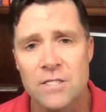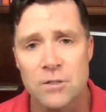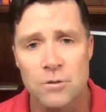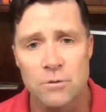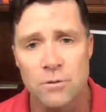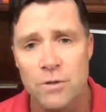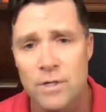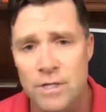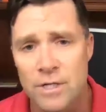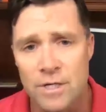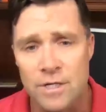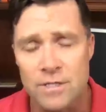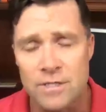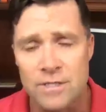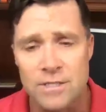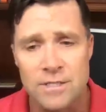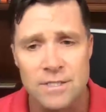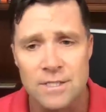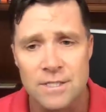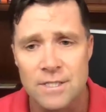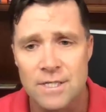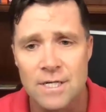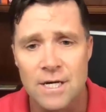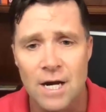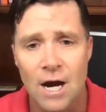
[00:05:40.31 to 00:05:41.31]
ingredients
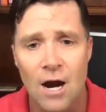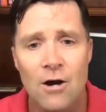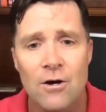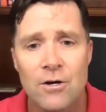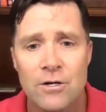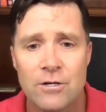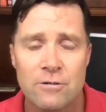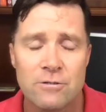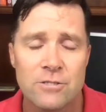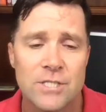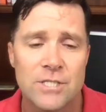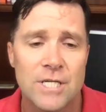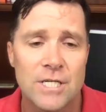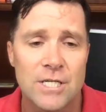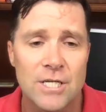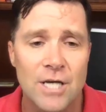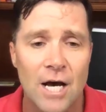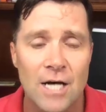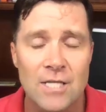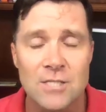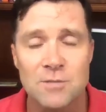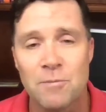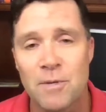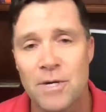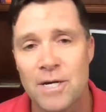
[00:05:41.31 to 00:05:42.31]
aren't used in
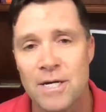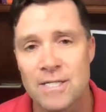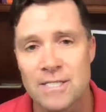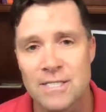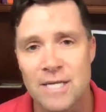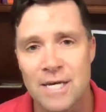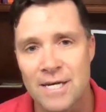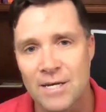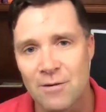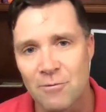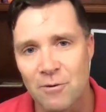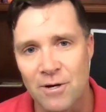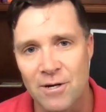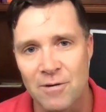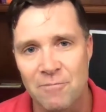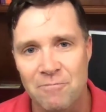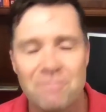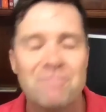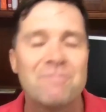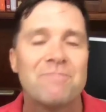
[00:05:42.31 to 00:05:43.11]
cosmetics anyway.